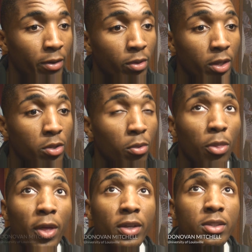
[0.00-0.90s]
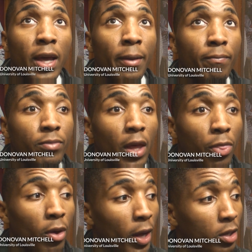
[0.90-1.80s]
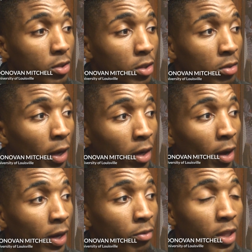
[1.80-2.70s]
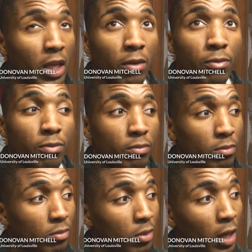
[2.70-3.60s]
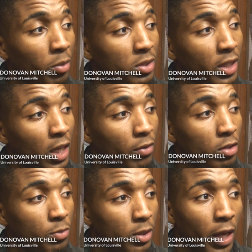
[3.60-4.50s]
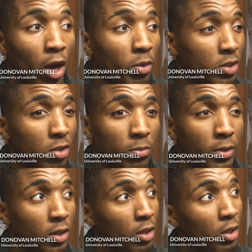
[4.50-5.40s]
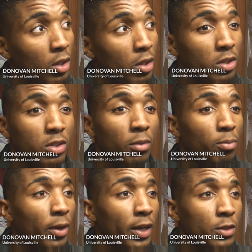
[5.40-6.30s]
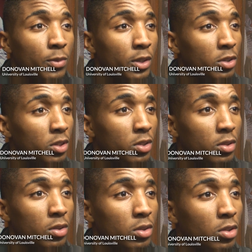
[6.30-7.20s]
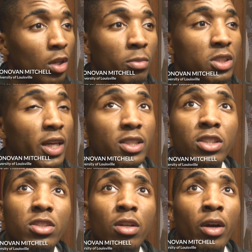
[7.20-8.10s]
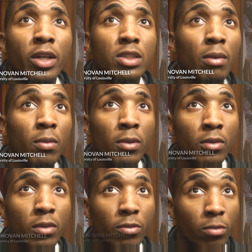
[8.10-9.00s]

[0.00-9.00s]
didn't really do the things that I thought I could do. I know I didn't really give. I wouldn't say give 100%, I always do, but there's certain plays where certain mistakes that just are unacceptable.